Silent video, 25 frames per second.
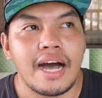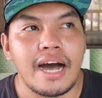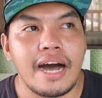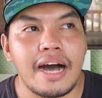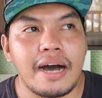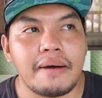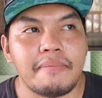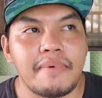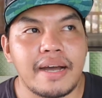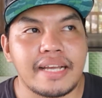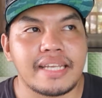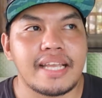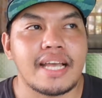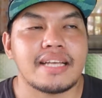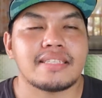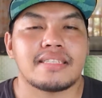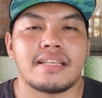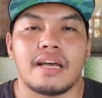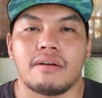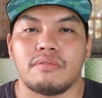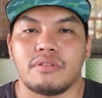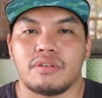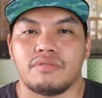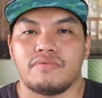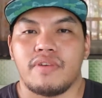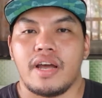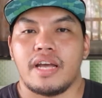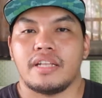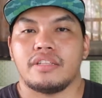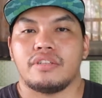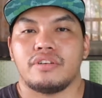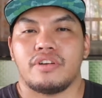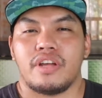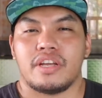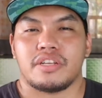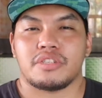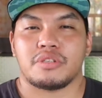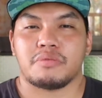um, I guess I would
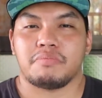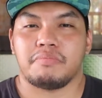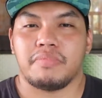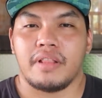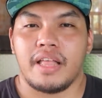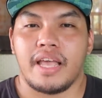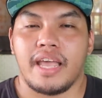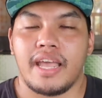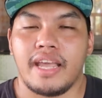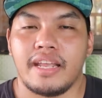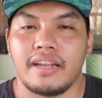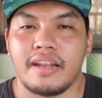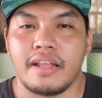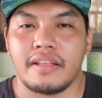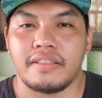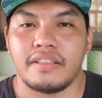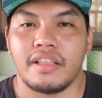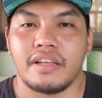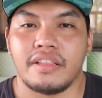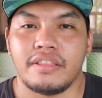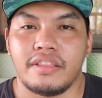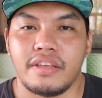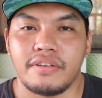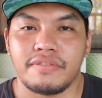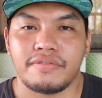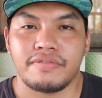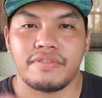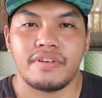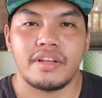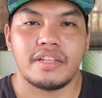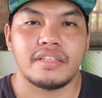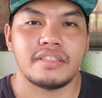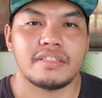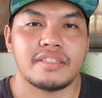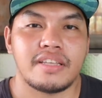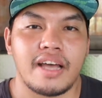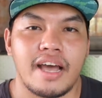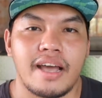rather explain the
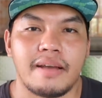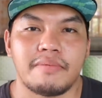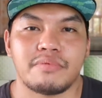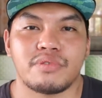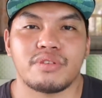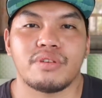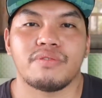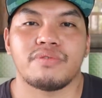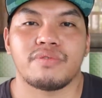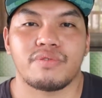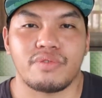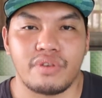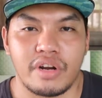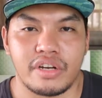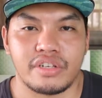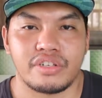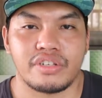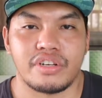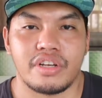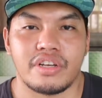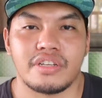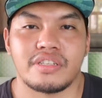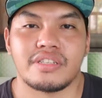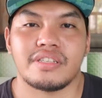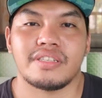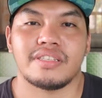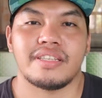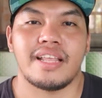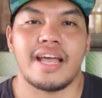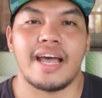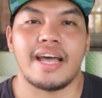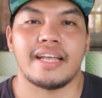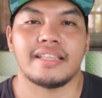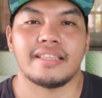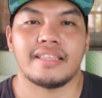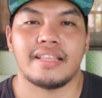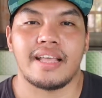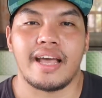different types of crushes
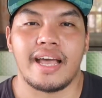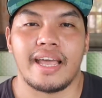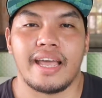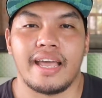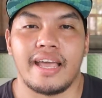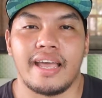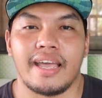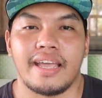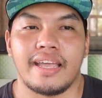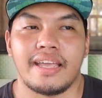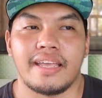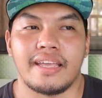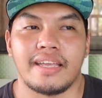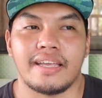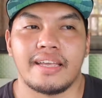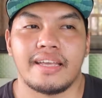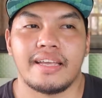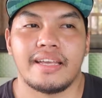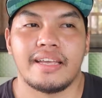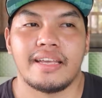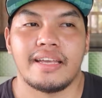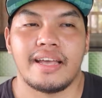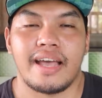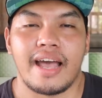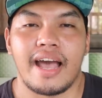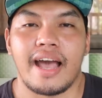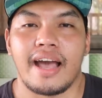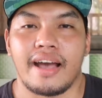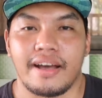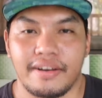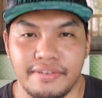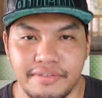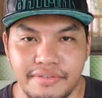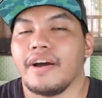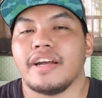that I have.